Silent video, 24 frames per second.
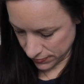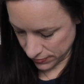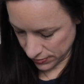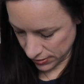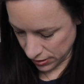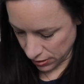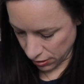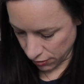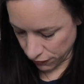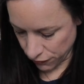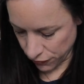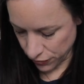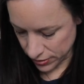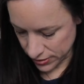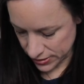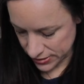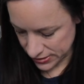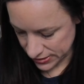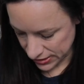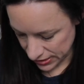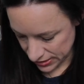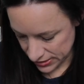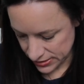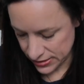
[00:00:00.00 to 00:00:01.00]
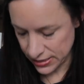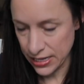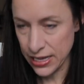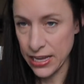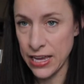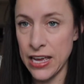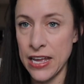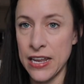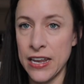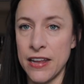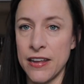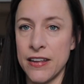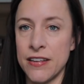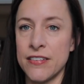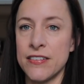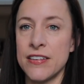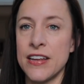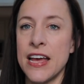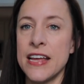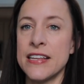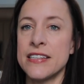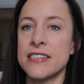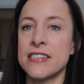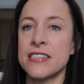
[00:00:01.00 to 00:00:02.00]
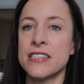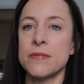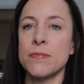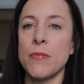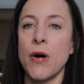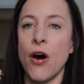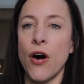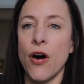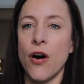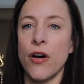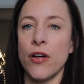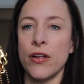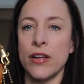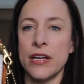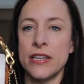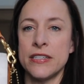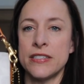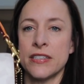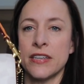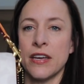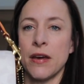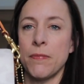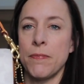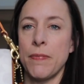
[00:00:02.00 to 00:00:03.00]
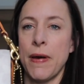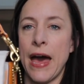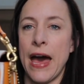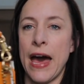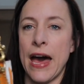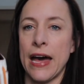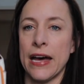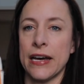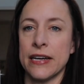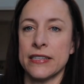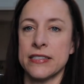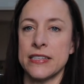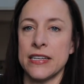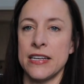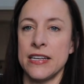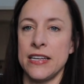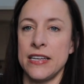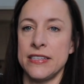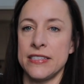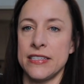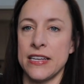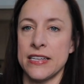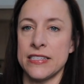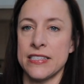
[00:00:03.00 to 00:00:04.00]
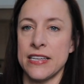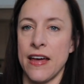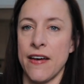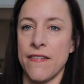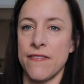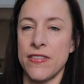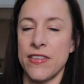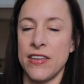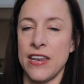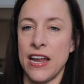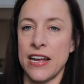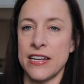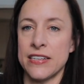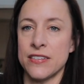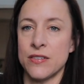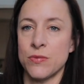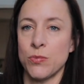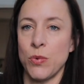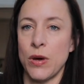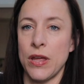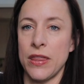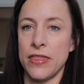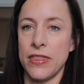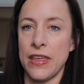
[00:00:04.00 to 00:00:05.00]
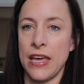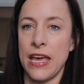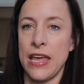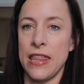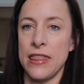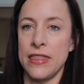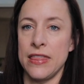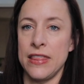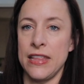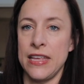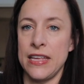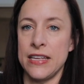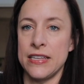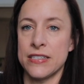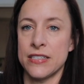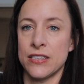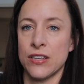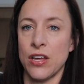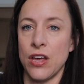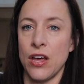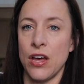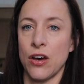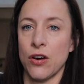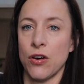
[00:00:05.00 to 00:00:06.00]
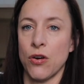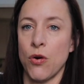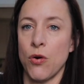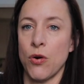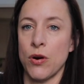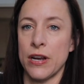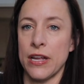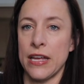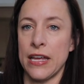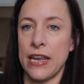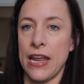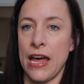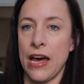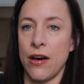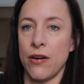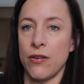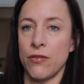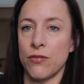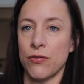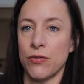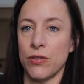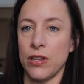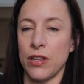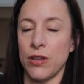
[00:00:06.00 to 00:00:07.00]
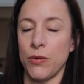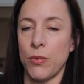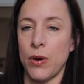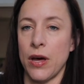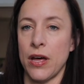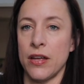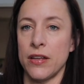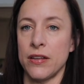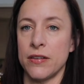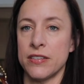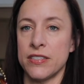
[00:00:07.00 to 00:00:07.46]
you know, for the season, and it's small, it's compact, it does have the nice width, and these accordion out really well.